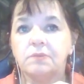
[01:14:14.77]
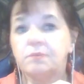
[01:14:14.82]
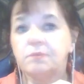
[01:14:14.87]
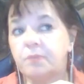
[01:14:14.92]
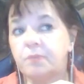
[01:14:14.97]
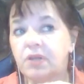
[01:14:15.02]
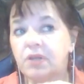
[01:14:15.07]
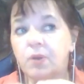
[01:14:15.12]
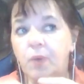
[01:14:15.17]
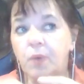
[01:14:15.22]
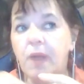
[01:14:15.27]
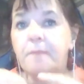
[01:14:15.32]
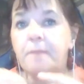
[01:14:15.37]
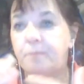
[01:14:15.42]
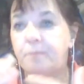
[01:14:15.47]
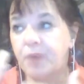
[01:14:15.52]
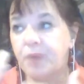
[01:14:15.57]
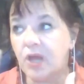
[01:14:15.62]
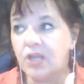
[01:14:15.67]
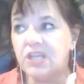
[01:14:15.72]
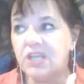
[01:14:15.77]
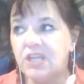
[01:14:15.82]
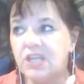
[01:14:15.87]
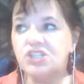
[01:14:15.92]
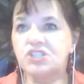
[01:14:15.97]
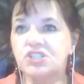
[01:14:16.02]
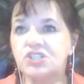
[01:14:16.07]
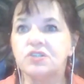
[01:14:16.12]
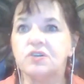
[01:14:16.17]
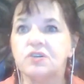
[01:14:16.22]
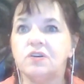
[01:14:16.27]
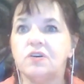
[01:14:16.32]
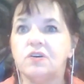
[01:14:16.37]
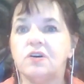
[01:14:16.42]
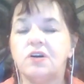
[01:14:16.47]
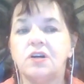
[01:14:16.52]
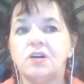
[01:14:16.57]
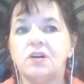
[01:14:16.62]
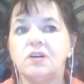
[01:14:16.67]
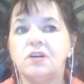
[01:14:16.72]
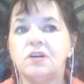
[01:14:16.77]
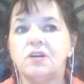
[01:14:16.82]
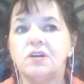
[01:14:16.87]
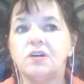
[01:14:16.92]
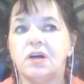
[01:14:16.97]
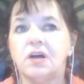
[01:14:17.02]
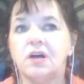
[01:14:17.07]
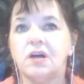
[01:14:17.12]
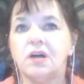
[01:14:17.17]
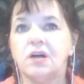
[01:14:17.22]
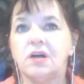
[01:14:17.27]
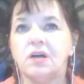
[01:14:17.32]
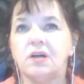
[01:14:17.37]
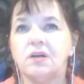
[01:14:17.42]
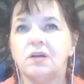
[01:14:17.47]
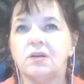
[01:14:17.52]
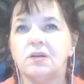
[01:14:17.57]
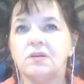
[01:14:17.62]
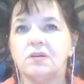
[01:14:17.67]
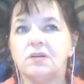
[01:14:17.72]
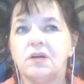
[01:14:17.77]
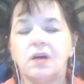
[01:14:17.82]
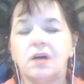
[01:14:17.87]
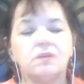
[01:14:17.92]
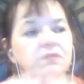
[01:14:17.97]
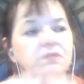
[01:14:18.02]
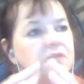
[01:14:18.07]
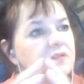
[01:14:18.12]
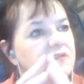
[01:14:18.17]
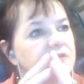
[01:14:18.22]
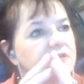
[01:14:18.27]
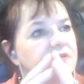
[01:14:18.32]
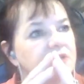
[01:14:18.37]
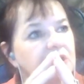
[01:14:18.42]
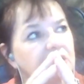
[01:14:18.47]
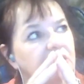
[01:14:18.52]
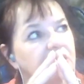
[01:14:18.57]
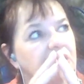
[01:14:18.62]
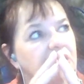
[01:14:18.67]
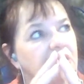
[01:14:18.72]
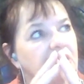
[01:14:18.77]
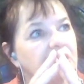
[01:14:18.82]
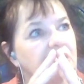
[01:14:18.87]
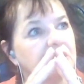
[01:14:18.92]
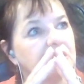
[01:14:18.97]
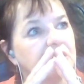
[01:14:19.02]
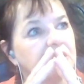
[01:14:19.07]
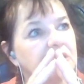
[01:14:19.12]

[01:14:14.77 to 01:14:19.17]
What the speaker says: in a way punish or how do you say it again?